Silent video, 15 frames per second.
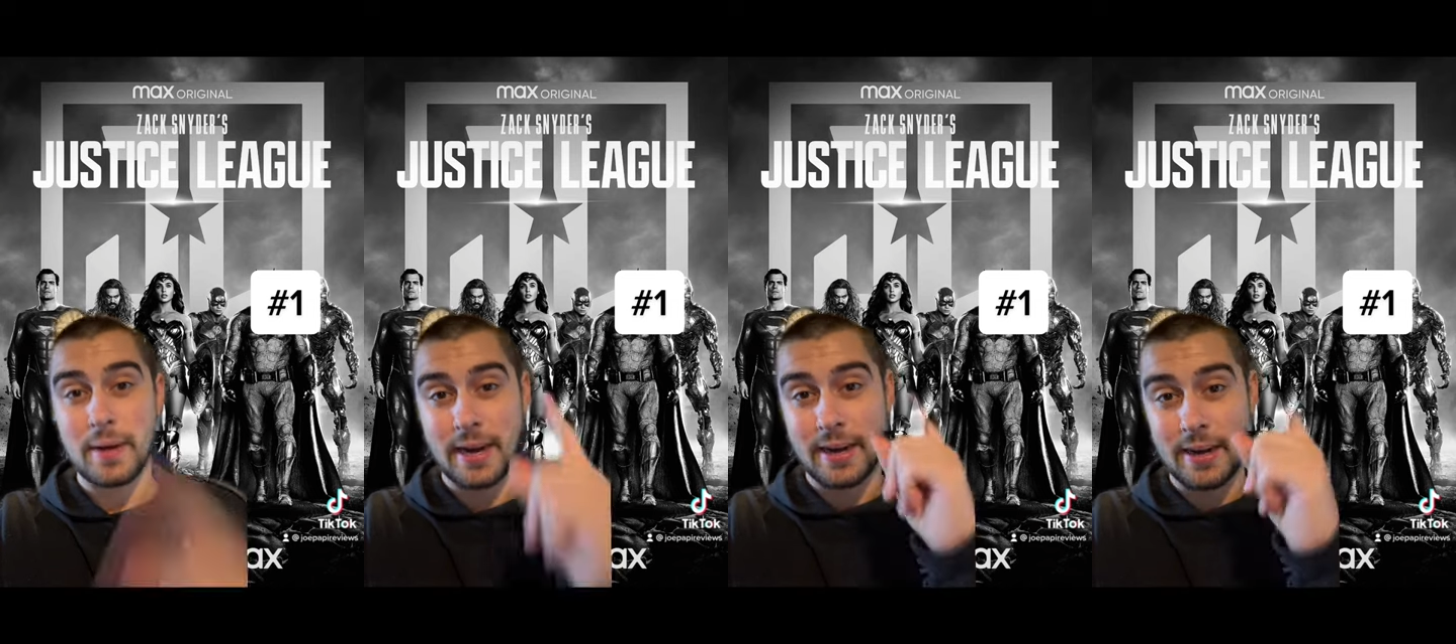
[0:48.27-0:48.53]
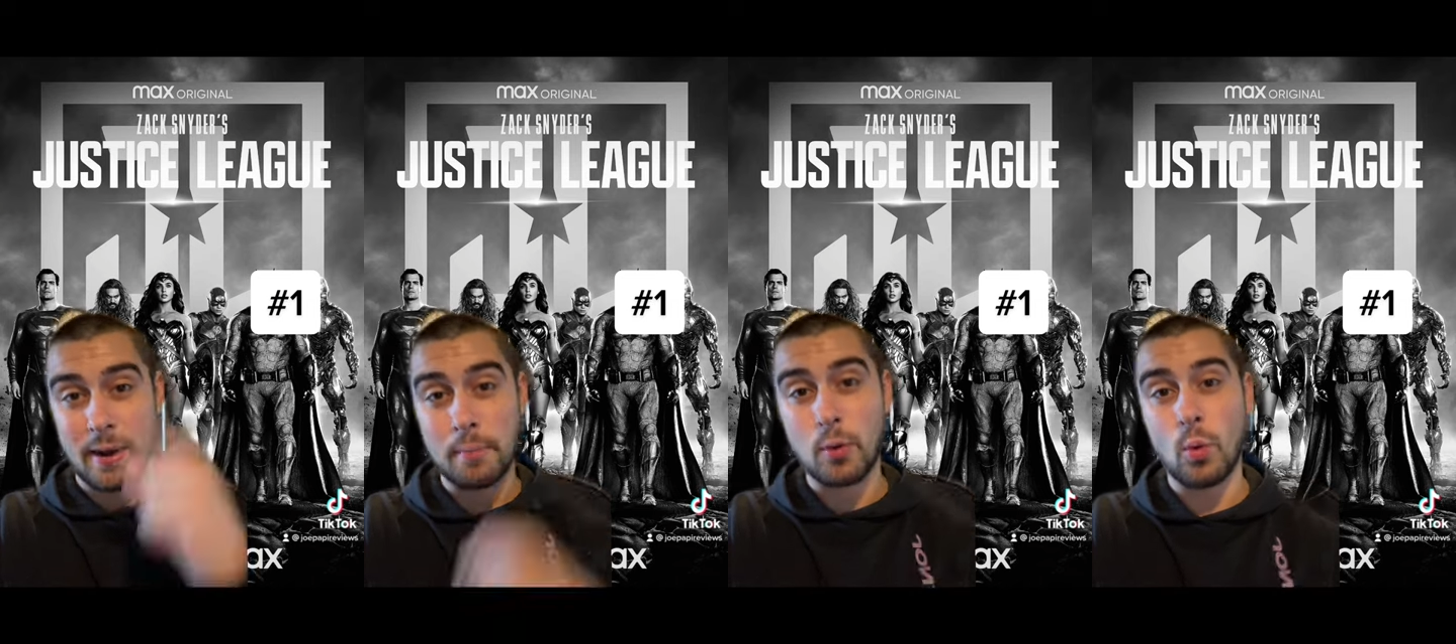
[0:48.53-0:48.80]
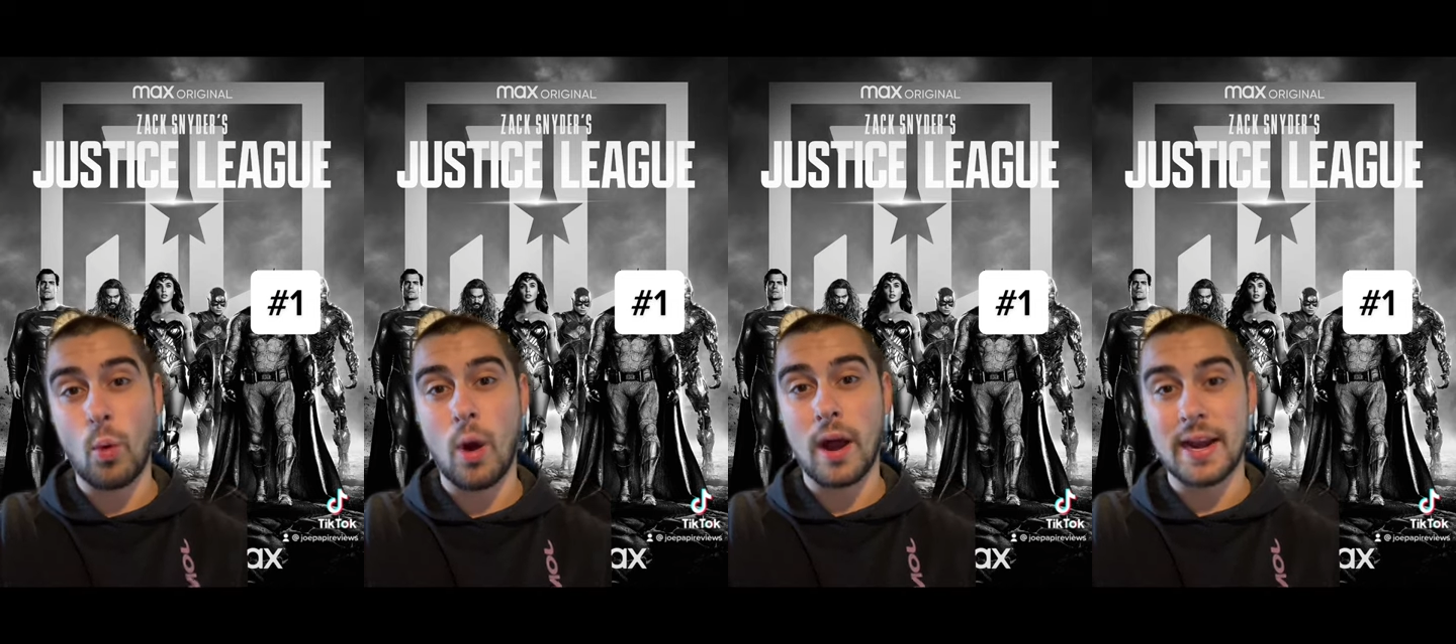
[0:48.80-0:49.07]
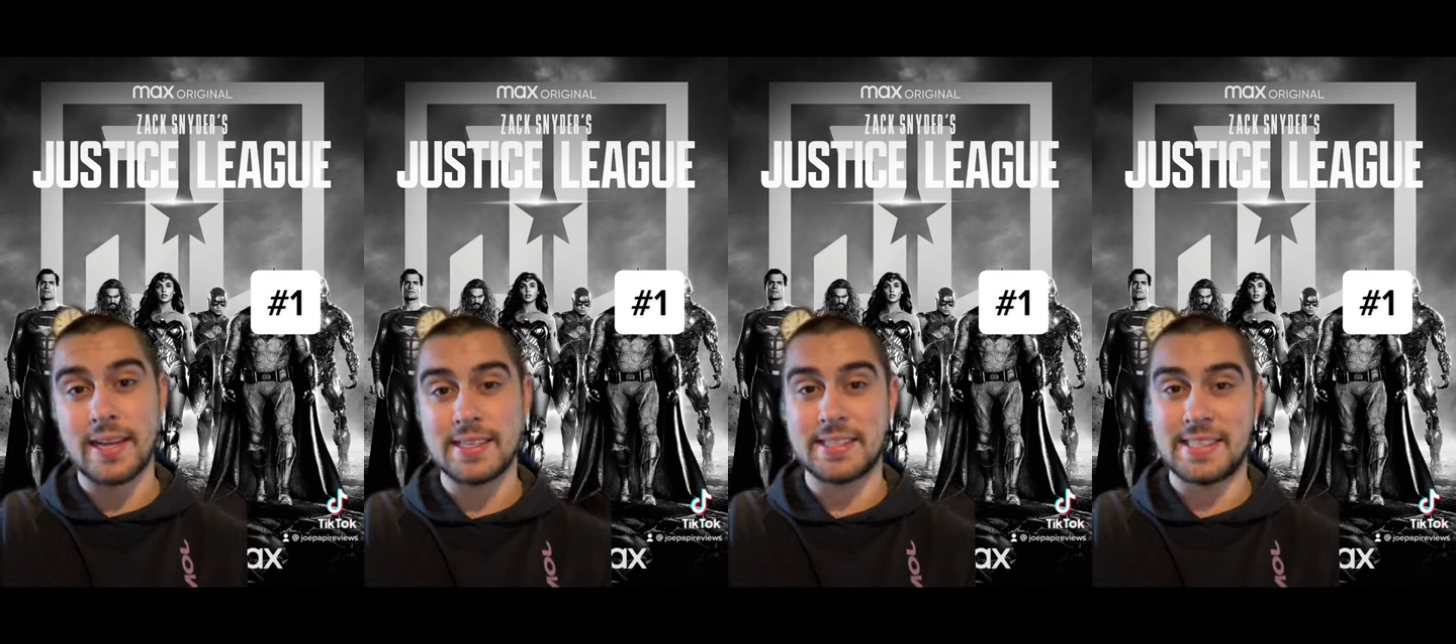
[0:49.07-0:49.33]
but at number
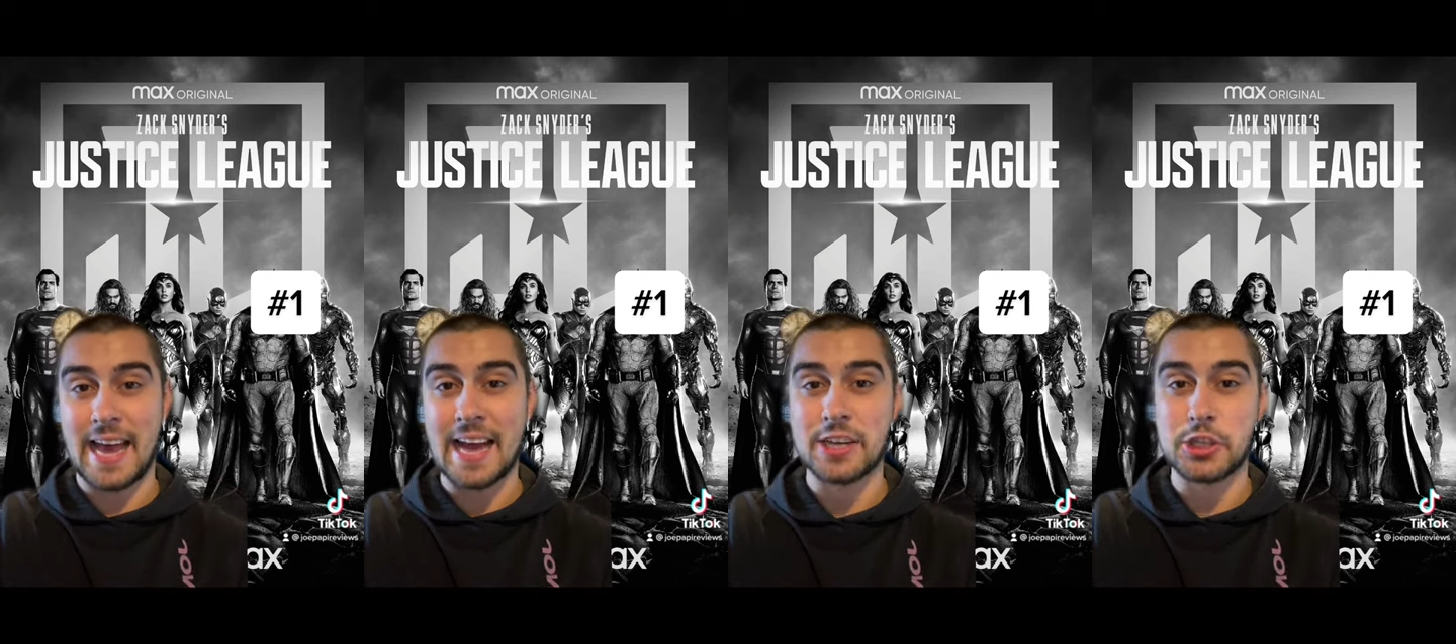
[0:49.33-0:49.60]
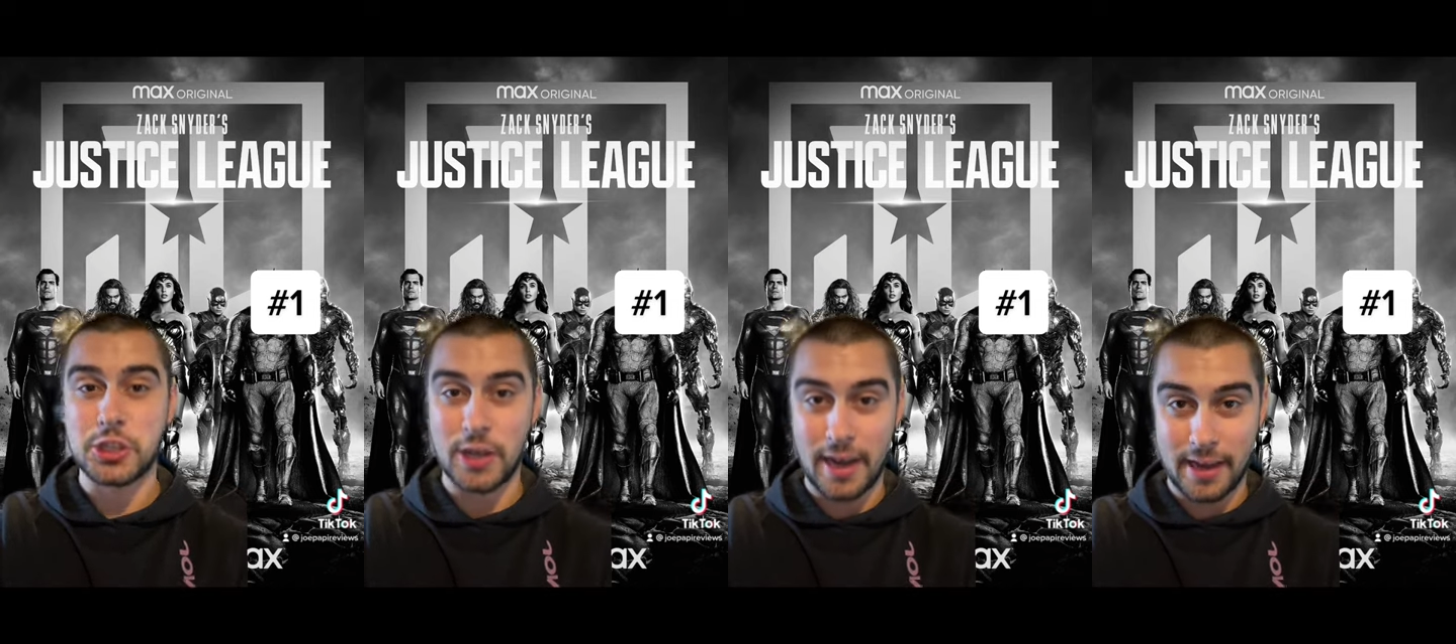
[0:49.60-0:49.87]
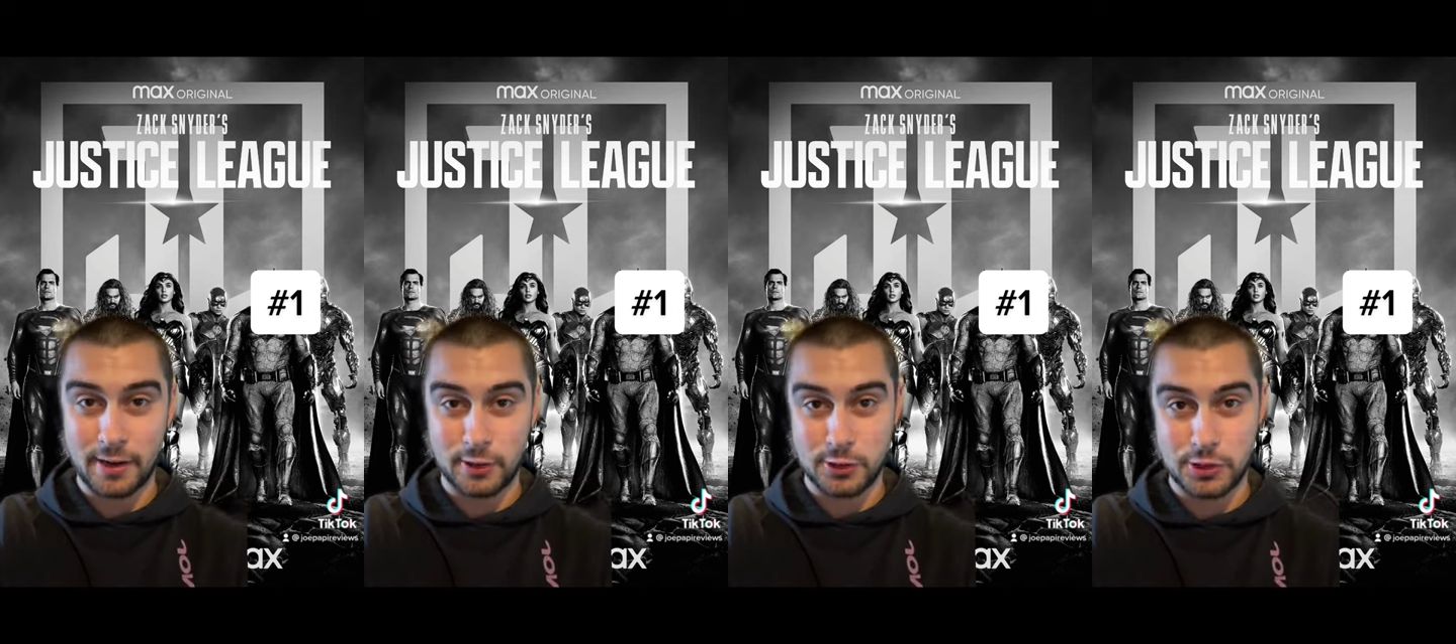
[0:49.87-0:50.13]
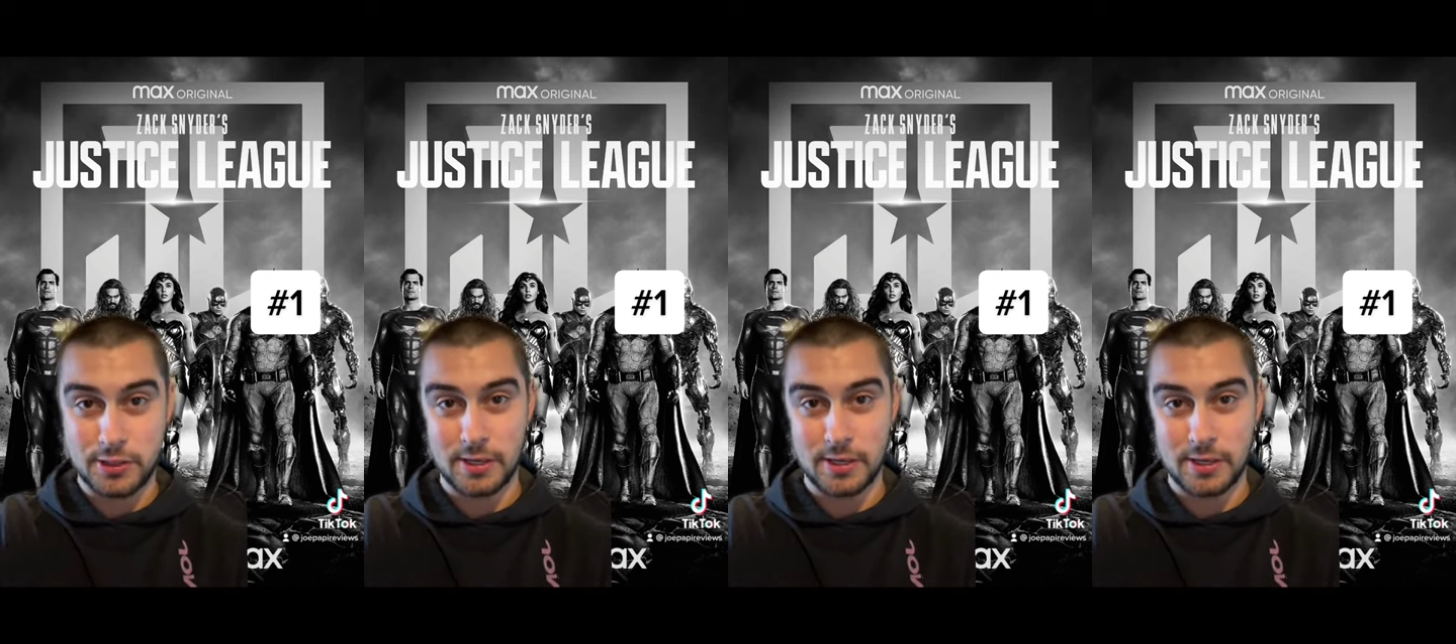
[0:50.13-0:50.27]
1 is Zack Snyder's